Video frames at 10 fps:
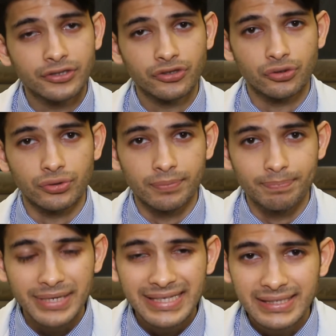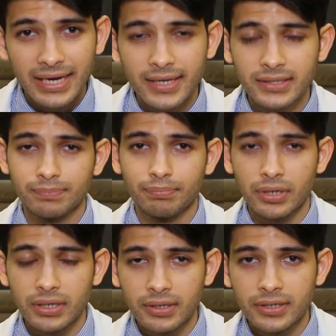so pizzas,
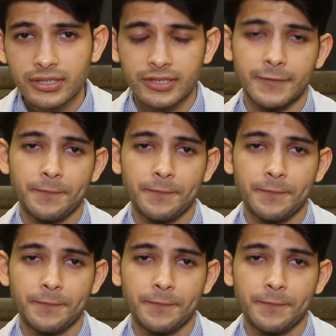burgers,